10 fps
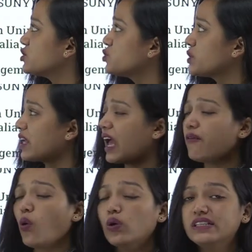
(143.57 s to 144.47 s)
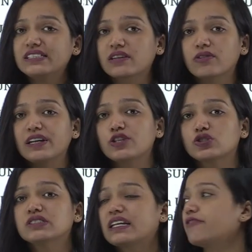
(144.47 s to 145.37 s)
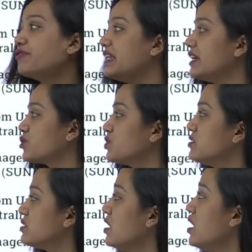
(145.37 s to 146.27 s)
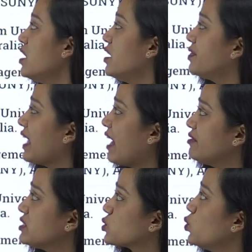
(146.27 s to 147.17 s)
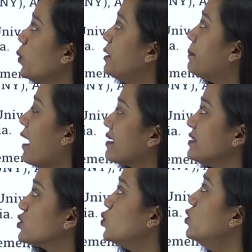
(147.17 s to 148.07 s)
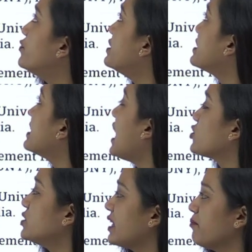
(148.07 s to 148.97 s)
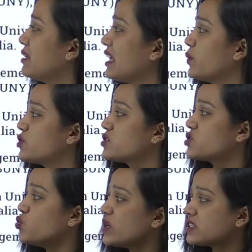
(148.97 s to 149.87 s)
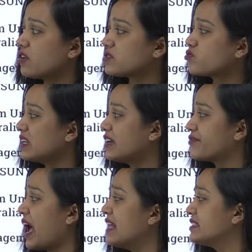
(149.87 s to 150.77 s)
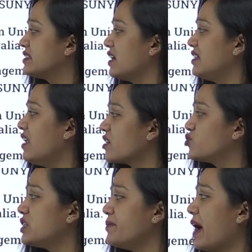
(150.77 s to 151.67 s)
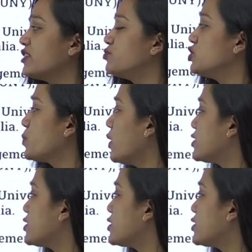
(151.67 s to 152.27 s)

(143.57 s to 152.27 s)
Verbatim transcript: So they have all these accreditations and affiliations. They have this global partner school of international MBA, which is USA, Australia, France, luxury management, sports